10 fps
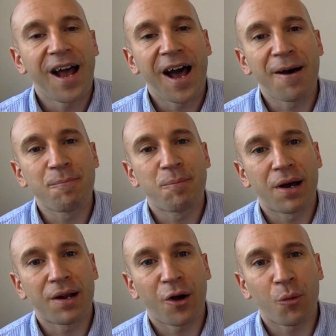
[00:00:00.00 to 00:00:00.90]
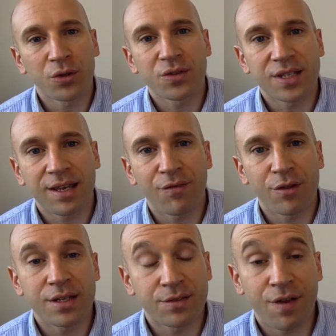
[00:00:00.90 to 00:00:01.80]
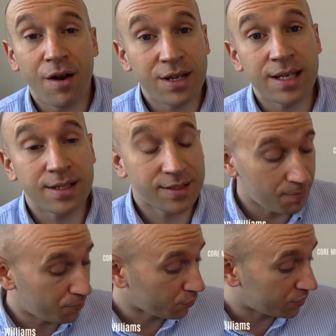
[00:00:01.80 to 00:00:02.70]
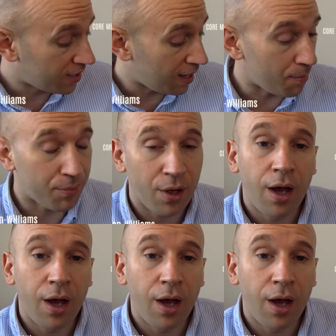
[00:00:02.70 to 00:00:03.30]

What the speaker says: but I want to give you this very simple tip